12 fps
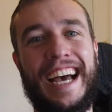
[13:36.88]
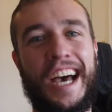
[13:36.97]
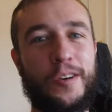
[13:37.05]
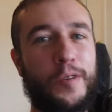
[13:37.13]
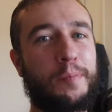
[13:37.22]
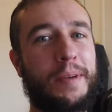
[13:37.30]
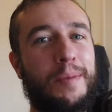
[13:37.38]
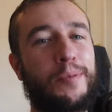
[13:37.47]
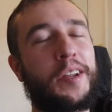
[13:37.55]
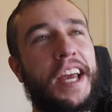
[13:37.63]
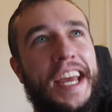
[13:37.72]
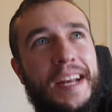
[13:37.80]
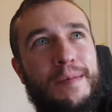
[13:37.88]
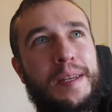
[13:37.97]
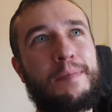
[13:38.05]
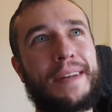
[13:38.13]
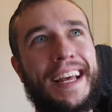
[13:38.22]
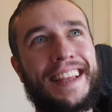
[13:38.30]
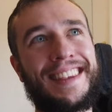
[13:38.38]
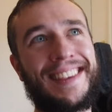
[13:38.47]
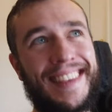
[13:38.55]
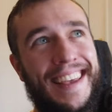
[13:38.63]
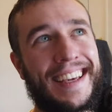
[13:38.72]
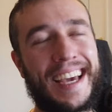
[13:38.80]
don't want people to hate me, but I
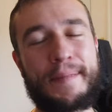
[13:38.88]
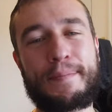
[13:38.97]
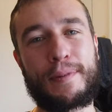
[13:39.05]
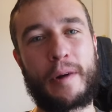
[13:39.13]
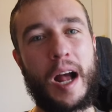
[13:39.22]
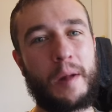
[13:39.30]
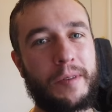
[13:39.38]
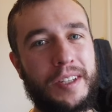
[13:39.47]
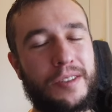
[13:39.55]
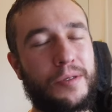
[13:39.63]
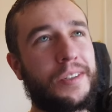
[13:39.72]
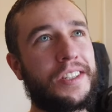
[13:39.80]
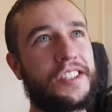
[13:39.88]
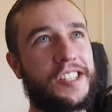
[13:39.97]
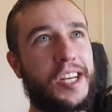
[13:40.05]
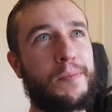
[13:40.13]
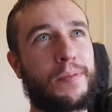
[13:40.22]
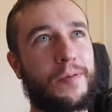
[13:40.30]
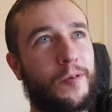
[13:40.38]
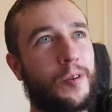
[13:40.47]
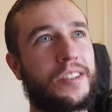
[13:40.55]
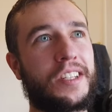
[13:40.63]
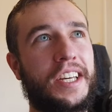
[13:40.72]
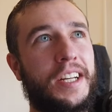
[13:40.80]
think I'd probably do the Jeep,
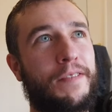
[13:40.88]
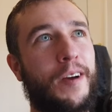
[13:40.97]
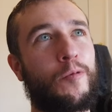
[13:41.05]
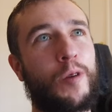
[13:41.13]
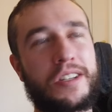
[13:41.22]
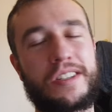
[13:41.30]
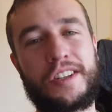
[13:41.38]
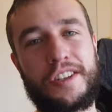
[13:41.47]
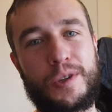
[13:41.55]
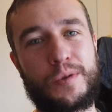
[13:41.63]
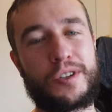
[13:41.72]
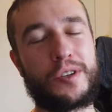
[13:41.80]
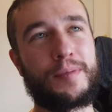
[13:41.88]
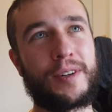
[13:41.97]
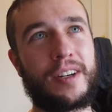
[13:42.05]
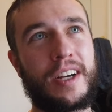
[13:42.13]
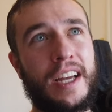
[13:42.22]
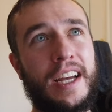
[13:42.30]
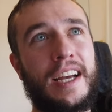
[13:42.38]
once again, if I wasn't a YouTuber,